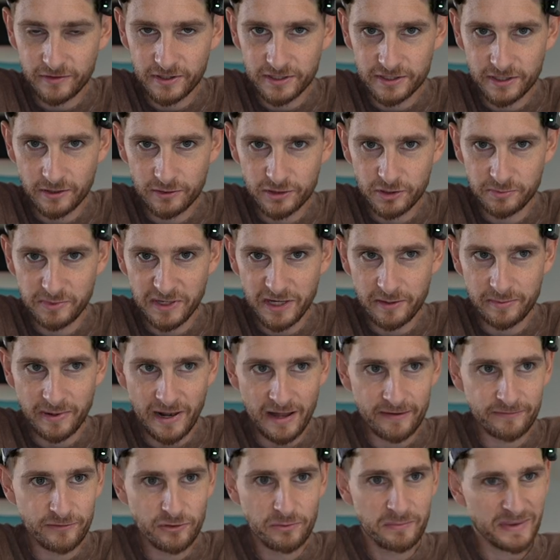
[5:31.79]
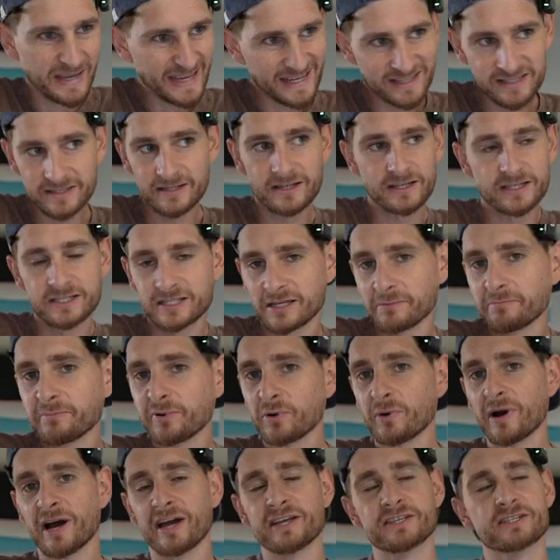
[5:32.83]
for a social media platform isn't as
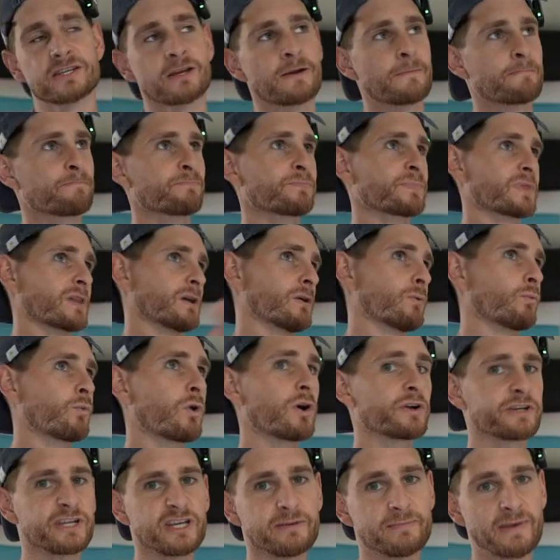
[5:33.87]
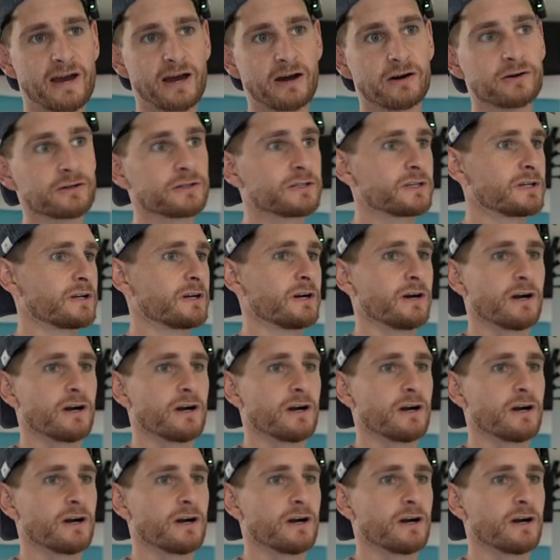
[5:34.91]
simple as one email,